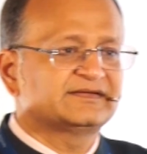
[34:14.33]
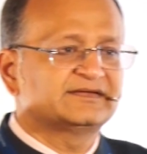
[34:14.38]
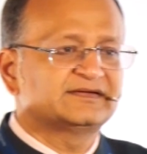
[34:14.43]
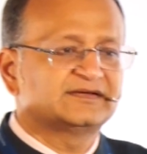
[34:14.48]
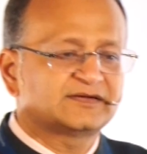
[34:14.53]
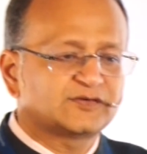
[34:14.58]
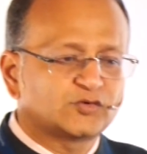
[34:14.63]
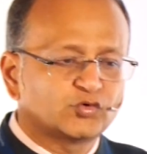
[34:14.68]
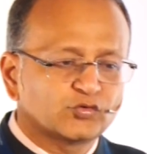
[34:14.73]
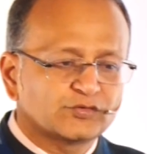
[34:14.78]

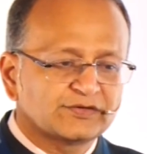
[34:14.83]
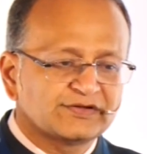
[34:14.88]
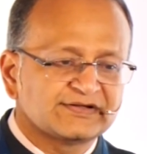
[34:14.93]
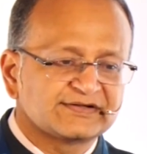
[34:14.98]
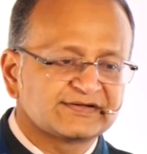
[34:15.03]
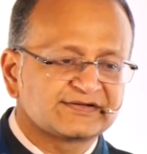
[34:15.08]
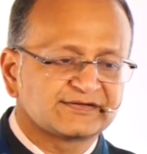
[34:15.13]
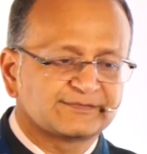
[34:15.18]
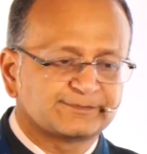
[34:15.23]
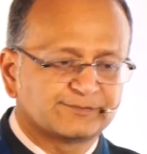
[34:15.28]
a
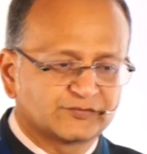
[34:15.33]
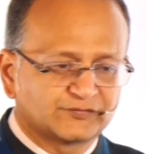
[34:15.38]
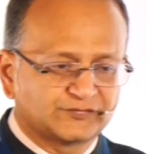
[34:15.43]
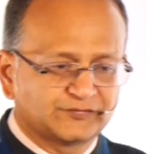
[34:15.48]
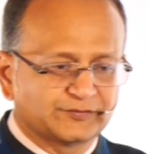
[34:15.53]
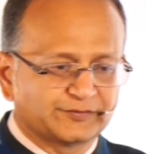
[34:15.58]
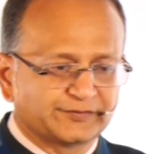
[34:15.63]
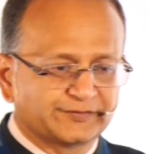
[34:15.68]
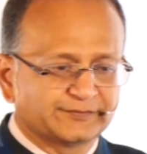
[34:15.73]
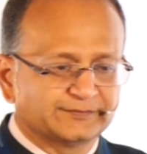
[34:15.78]
correlated
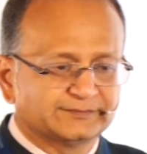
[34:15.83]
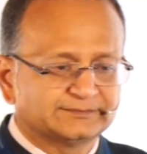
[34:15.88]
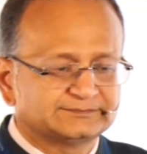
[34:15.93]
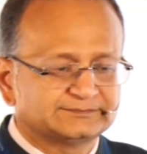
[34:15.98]
portfolio.